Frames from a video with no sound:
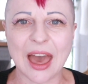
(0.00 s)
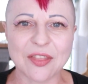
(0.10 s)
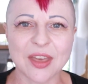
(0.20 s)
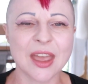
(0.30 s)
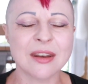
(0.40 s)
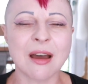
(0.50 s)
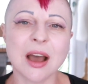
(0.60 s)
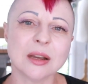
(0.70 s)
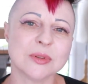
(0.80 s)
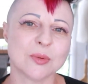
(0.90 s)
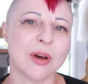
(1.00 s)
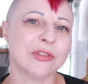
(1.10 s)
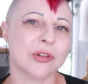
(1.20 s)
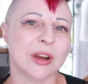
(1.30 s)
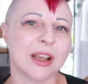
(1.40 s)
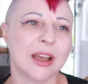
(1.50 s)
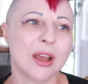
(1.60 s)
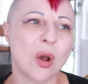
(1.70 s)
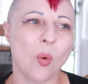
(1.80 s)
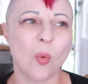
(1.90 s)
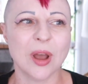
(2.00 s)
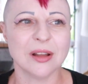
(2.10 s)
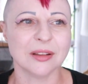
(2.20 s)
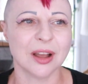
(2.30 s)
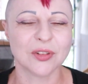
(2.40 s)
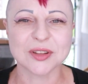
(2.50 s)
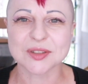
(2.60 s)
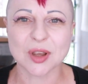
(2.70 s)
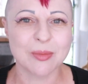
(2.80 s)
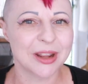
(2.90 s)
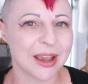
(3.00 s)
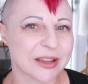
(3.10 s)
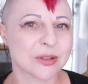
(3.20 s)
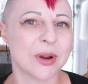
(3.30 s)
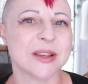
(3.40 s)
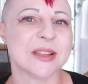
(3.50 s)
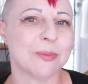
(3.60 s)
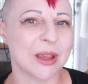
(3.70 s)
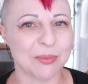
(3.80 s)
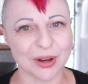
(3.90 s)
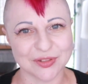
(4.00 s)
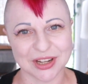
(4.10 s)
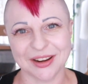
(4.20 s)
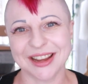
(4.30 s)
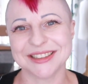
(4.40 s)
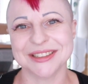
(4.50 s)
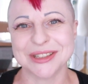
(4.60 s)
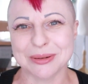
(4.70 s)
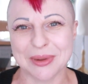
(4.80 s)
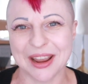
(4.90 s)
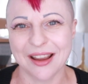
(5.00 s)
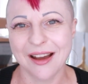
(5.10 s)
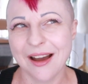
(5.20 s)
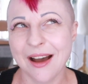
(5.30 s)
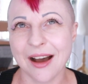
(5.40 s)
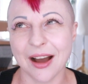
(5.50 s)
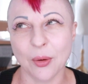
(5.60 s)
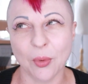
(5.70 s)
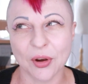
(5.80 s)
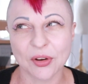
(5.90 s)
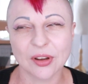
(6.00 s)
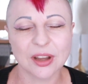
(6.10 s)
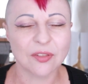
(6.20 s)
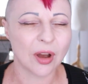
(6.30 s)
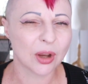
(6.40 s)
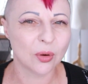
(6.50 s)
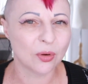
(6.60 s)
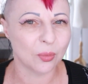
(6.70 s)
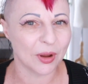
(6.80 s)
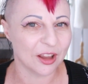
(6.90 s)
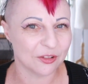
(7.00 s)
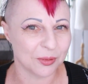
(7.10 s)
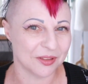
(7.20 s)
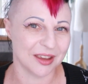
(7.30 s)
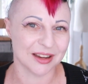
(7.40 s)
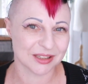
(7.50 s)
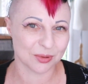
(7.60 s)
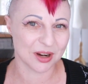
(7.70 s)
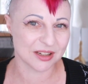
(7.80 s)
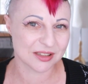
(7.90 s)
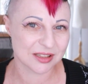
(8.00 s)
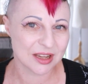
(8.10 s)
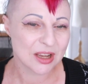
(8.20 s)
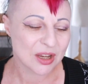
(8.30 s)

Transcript: And then I was wondering, well, I've got so many X-rays that people have donated to me. I wonder if I could weave with X-rays.